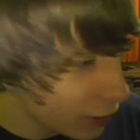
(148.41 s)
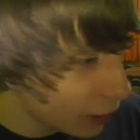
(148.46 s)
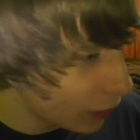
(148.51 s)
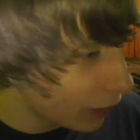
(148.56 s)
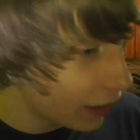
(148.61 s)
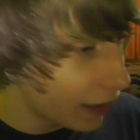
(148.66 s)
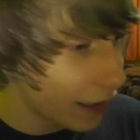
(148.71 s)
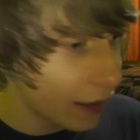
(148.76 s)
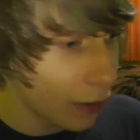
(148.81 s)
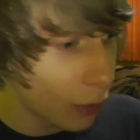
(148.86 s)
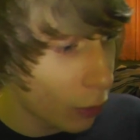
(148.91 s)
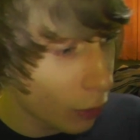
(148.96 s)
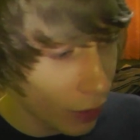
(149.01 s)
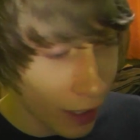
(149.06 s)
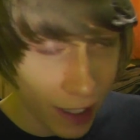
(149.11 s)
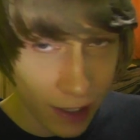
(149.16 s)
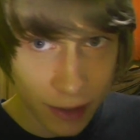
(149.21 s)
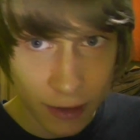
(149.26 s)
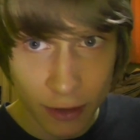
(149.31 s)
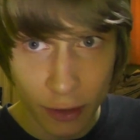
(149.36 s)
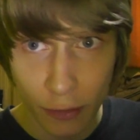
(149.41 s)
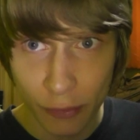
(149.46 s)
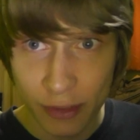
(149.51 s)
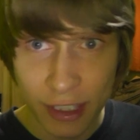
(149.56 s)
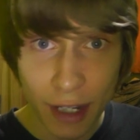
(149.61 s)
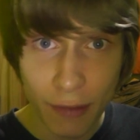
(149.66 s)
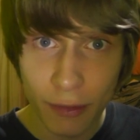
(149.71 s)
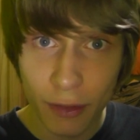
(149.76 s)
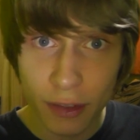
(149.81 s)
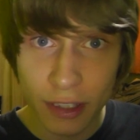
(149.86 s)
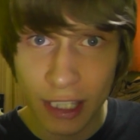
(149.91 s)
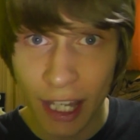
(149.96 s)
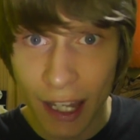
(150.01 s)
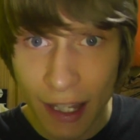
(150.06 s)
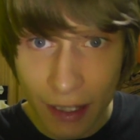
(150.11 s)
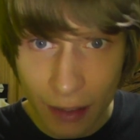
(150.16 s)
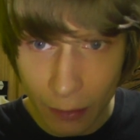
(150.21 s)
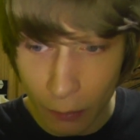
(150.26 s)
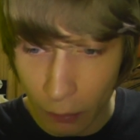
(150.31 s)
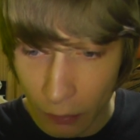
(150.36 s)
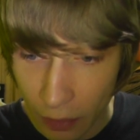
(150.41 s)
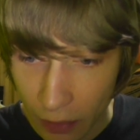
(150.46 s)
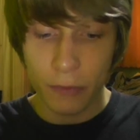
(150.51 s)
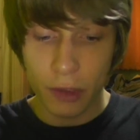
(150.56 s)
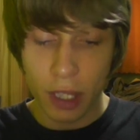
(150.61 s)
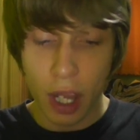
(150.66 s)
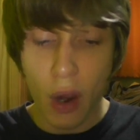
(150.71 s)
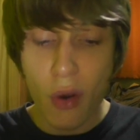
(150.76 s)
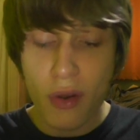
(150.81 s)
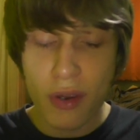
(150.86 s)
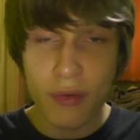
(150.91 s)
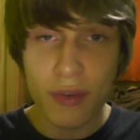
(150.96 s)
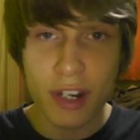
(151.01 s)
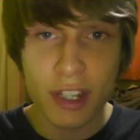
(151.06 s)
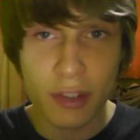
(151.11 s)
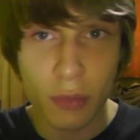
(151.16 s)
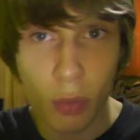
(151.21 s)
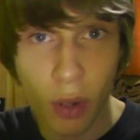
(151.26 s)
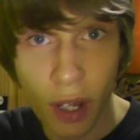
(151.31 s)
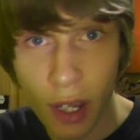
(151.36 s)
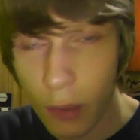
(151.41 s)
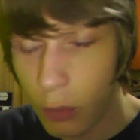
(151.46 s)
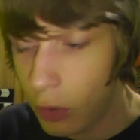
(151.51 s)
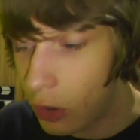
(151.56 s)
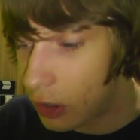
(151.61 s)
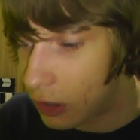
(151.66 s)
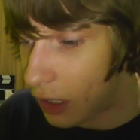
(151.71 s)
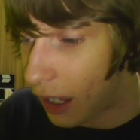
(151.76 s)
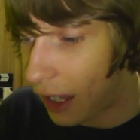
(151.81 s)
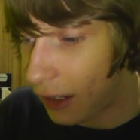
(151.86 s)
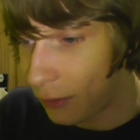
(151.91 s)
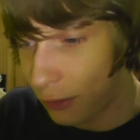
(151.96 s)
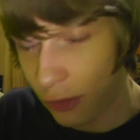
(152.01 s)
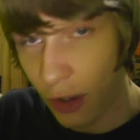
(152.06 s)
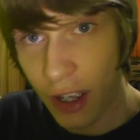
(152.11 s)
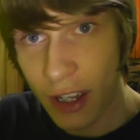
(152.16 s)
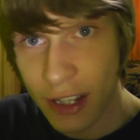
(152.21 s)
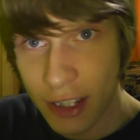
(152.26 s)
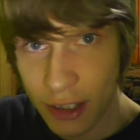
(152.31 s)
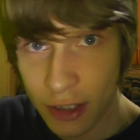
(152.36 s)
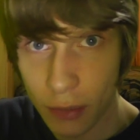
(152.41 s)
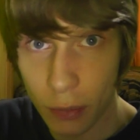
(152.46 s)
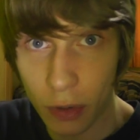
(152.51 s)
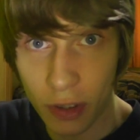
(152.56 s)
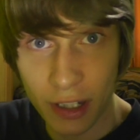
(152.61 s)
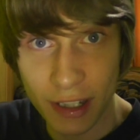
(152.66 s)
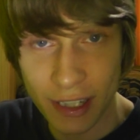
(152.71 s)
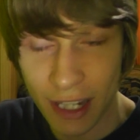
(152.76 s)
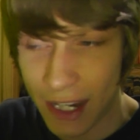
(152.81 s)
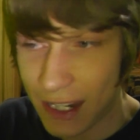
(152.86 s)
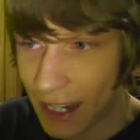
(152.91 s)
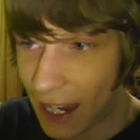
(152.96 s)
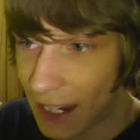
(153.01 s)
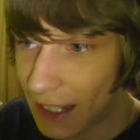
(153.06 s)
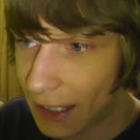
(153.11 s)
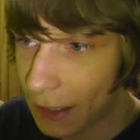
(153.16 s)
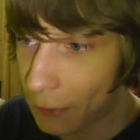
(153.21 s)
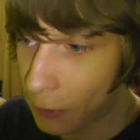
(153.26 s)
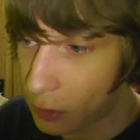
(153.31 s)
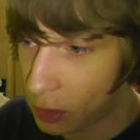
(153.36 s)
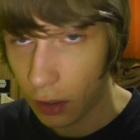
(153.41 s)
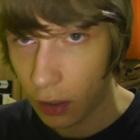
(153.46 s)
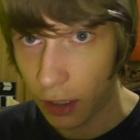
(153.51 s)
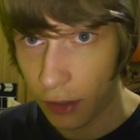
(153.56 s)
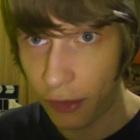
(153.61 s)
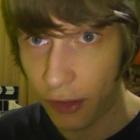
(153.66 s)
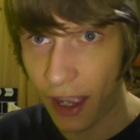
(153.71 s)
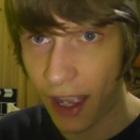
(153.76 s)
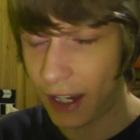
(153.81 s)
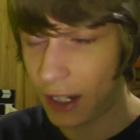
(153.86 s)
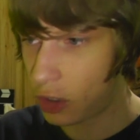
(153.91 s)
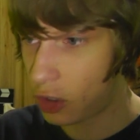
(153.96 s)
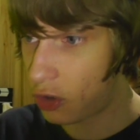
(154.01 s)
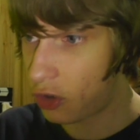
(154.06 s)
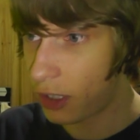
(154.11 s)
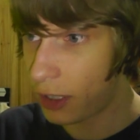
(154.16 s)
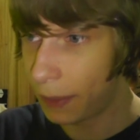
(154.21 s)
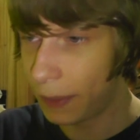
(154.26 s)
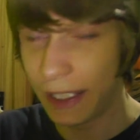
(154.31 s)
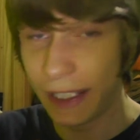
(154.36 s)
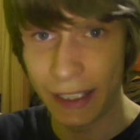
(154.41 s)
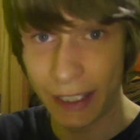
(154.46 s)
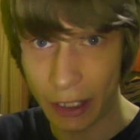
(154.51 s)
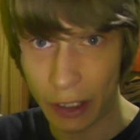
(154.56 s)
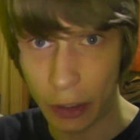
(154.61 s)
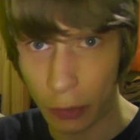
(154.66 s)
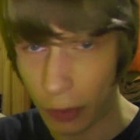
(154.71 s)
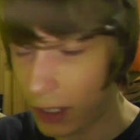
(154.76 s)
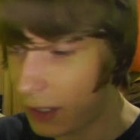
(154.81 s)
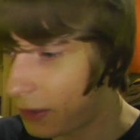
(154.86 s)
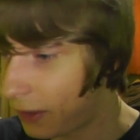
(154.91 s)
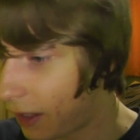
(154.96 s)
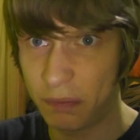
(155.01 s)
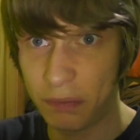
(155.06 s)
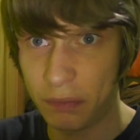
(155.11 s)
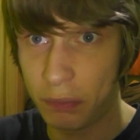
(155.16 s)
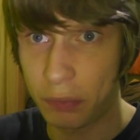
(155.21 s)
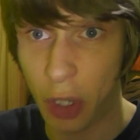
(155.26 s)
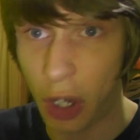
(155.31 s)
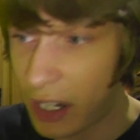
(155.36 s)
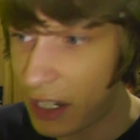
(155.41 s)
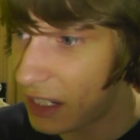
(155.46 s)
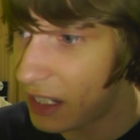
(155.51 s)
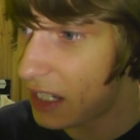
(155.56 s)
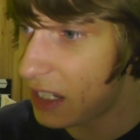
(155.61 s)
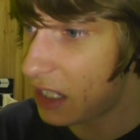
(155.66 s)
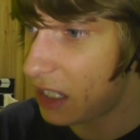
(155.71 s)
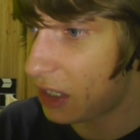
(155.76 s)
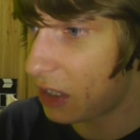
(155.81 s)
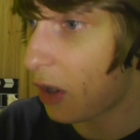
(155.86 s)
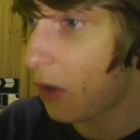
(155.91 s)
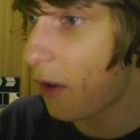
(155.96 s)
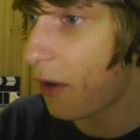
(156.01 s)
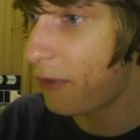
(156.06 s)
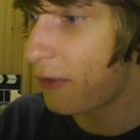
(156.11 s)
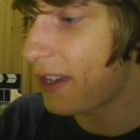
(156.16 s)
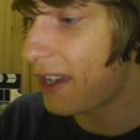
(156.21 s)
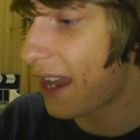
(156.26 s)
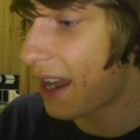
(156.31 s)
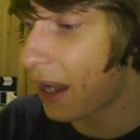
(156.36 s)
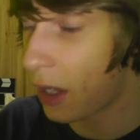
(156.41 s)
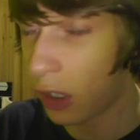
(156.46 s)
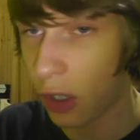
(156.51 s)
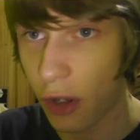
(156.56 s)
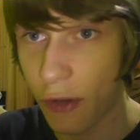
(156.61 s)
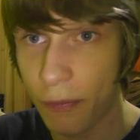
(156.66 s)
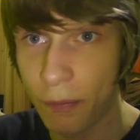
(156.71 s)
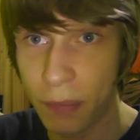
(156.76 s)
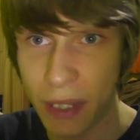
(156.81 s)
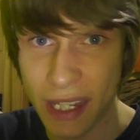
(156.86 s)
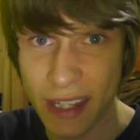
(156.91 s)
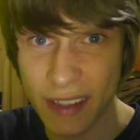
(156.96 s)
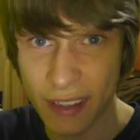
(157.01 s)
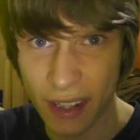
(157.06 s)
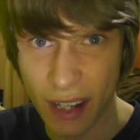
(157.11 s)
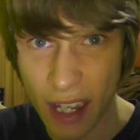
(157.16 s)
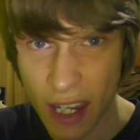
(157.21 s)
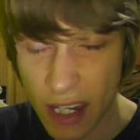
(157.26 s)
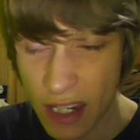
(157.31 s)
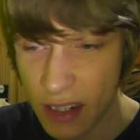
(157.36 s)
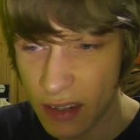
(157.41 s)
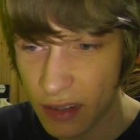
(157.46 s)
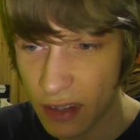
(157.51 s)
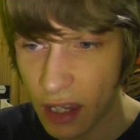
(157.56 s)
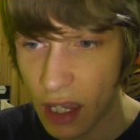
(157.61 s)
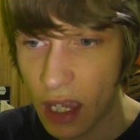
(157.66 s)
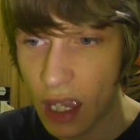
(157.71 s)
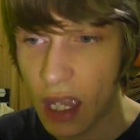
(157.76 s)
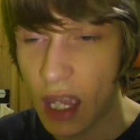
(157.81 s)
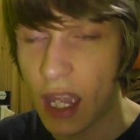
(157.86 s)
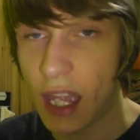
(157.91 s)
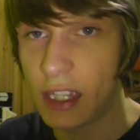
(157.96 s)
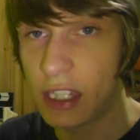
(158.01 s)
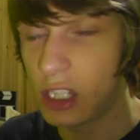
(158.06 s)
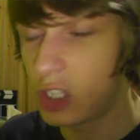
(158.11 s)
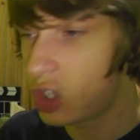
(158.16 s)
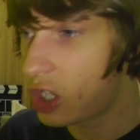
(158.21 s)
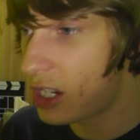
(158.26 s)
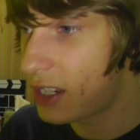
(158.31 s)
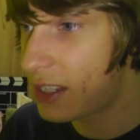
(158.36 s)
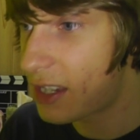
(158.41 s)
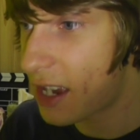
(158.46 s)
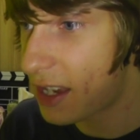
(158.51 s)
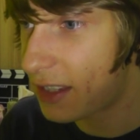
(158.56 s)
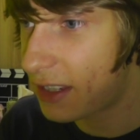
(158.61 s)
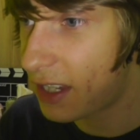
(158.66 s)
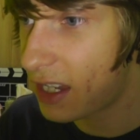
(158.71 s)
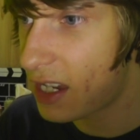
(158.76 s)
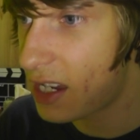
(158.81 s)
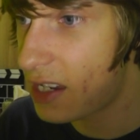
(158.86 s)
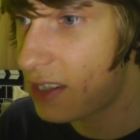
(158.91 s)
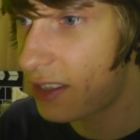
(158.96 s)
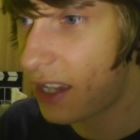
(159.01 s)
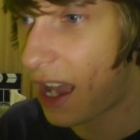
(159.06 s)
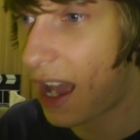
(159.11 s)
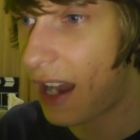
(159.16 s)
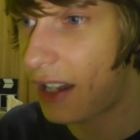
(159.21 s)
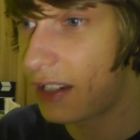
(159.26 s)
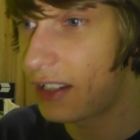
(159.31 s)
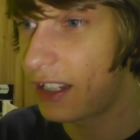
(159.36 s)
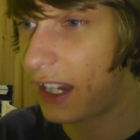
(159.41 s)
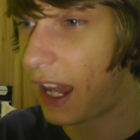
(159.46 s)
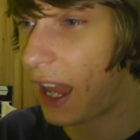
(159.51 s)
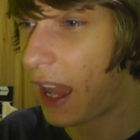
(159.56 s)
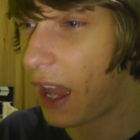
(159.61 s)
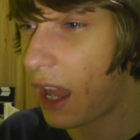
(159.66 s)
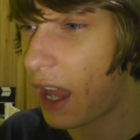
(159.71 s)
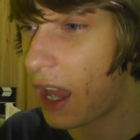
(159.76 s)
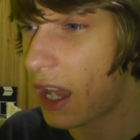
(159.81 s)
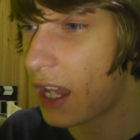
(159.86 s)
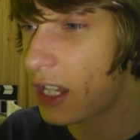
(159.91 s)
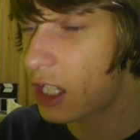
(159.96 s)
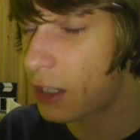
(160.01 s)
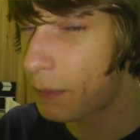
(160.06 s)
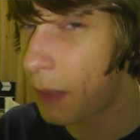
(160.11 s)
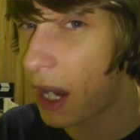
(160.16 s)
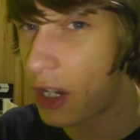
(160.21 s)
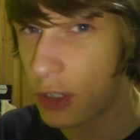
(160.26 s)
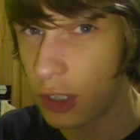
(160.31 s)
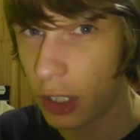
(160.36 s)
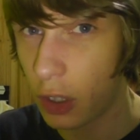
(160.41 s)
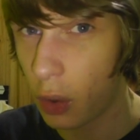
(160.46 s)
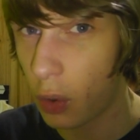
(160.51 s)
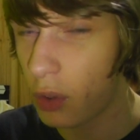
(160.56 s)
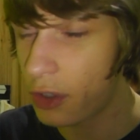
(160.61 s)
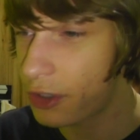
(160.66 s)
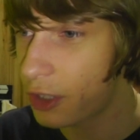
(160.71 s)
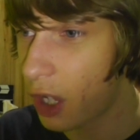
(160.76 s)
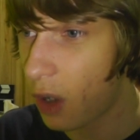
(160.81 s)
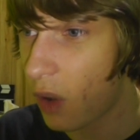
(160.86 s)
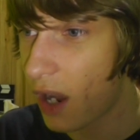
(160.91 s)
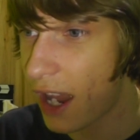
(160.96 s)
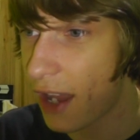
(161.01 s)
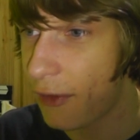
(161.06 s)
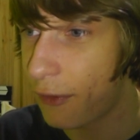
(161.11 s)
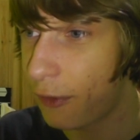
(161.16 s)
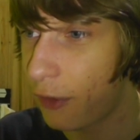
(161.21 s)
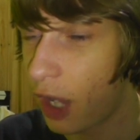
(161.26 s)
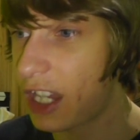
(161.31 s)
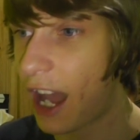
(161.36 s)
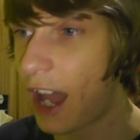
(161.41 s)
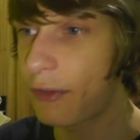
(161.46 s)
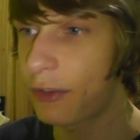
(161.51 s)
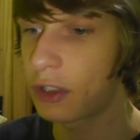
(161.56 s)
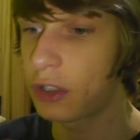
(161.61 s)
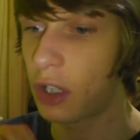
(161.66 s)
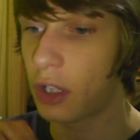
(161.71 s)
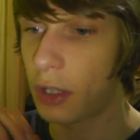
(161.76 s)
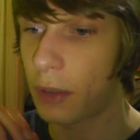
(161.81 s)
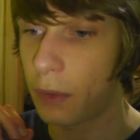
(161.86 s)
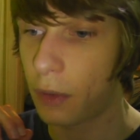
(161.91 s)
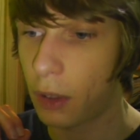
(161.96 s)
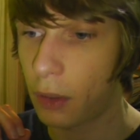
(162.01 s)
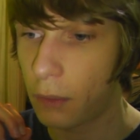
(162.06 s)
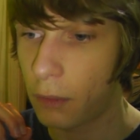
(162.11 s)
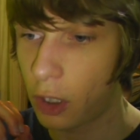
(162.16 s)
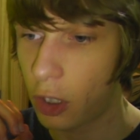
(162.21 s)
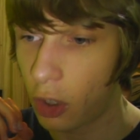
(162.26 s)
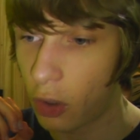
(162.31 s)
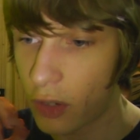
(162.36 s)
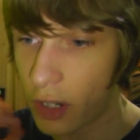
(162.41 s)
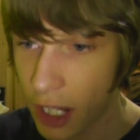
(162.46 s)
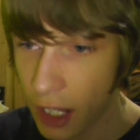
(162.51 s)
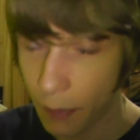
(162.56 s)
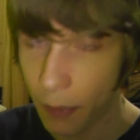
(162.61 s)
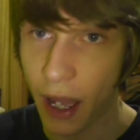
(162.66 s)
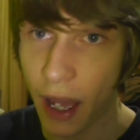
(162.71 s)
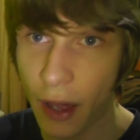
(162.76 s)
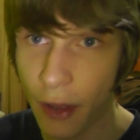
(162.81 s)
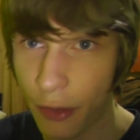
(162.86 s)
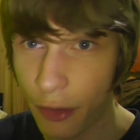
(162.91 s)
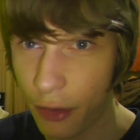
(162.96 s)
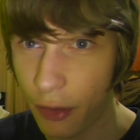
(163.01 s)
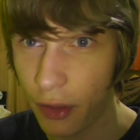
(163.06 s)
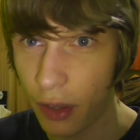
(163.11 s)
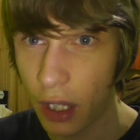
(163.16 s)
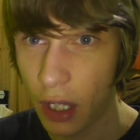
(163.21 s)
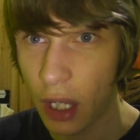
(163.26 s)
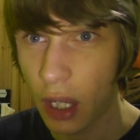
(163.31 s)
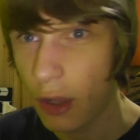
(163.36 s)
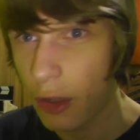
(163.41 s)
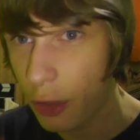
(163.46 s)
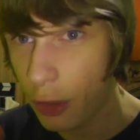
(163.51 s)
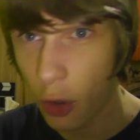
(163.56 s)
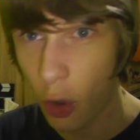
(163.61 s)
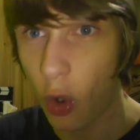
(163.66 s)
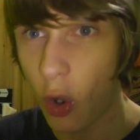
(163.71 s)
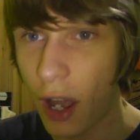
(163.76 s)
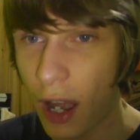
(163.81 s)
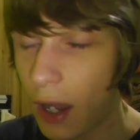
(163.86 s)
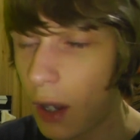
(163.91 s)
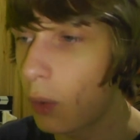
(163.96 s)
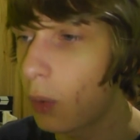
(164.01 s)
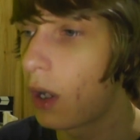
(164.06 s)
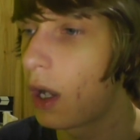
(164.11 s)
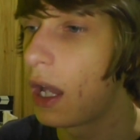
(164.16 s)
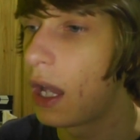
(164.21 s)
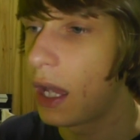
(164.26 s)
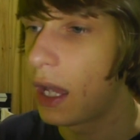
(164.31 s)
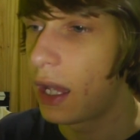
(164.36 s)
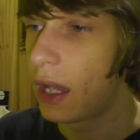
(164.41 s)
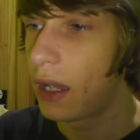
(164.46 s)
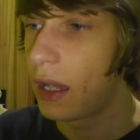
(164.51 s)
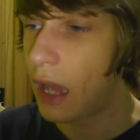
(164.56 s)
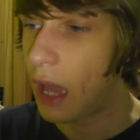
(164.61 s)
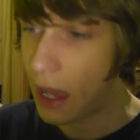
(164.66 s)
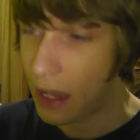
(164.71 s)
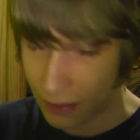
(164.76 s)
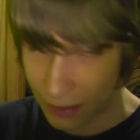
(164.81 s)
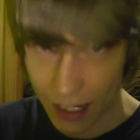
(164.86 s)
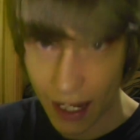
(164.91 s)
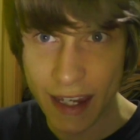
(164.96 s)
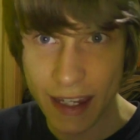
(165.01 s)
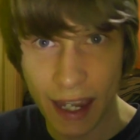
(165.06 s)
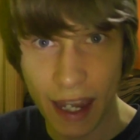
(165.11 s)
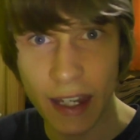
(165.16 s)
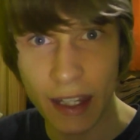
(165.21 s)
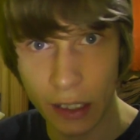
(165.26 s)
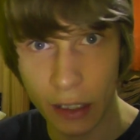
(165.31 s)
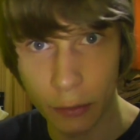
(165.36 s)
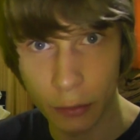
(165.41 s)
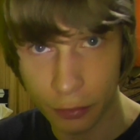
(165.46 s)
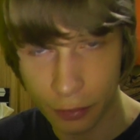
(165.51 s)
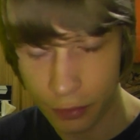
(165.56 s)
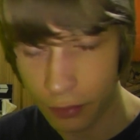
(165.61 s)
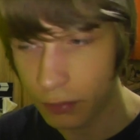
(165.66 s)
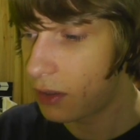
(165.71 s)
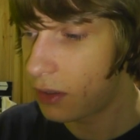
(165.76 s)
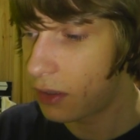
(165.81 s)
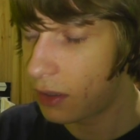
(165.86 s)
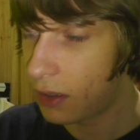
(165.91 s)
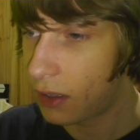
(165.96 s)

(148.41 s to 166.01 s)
you don't like all that stuff, different take them. The only reason why I would advise someone to take A-levels, if you're extremely literate, brainy, you know, if you get a lot of B's and A's at your GCSEs, and especially also if you haven't got a career path thought out, take A-levels.